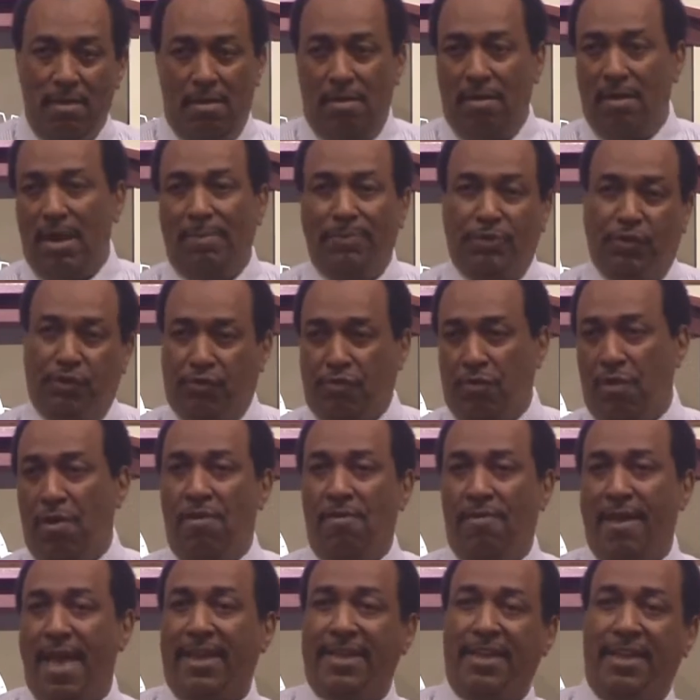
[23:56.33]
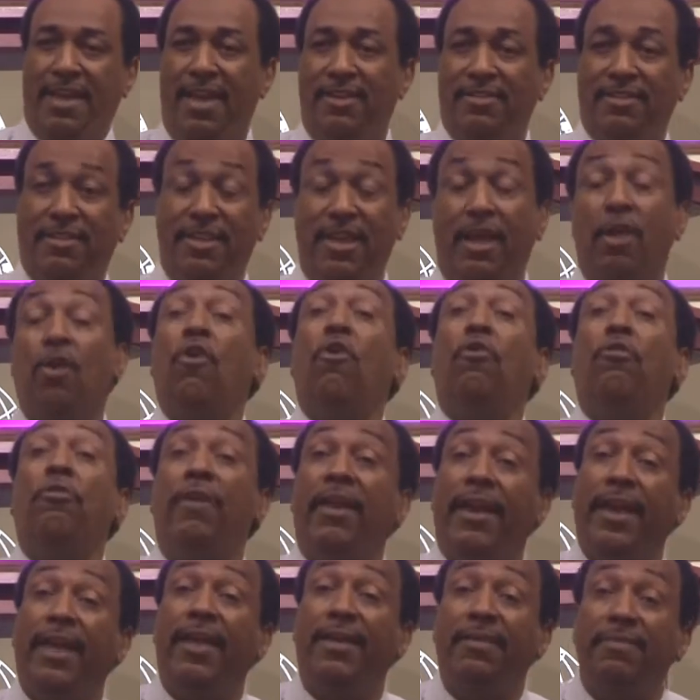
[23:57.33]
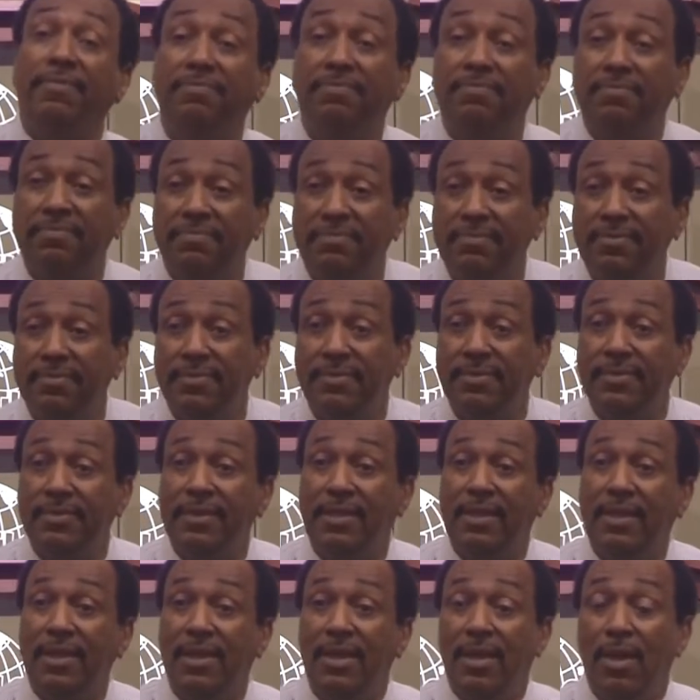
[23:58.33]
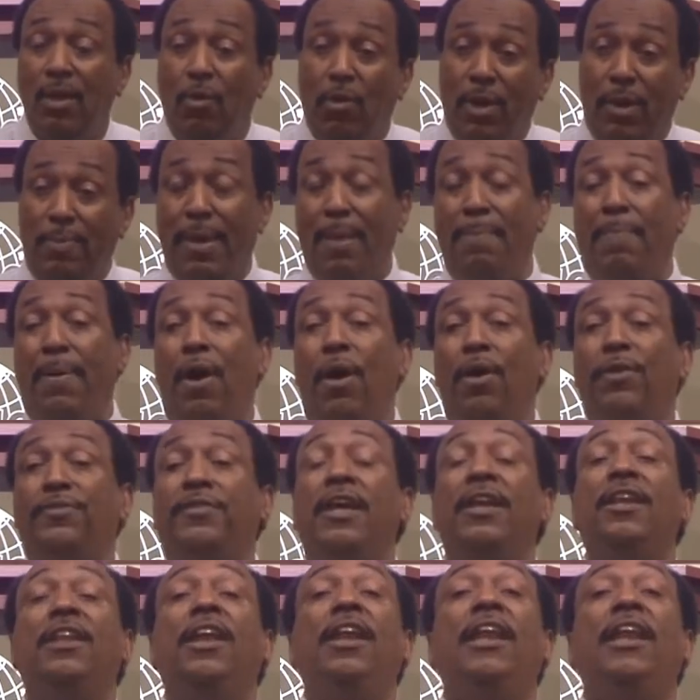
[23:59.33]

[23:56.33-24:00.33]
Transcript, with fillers: Oh, I'm strong. I can handle that already. Oh, what about Paul said, a